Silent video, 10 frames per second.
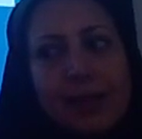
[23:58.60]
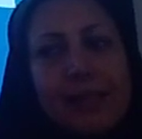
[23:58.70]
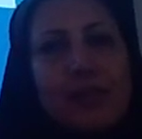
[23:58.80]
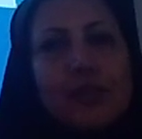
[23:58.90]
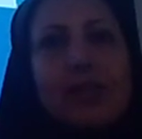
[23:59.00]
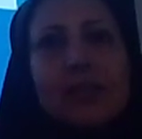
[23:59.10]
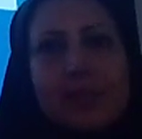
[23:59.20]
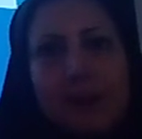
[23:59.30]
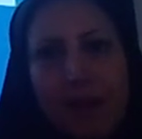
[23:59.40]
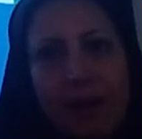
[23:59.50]
increase
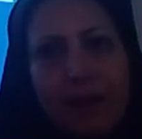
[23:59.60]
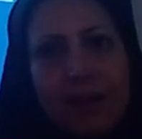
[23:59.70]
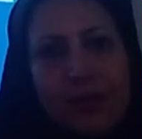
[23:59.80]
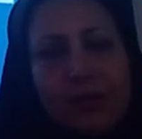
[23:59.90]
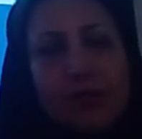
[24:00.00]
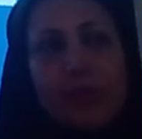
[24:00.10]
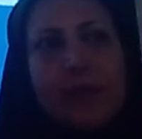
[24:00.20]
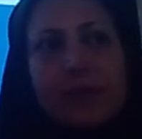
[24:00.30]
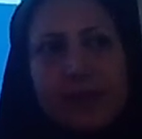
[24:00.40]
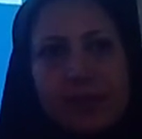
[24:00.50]
in height. You
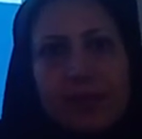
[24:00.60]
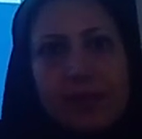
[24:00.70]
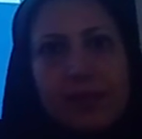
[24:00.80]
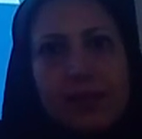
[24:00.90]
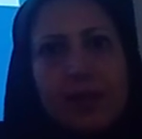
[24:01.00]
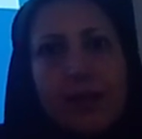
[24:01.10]
can see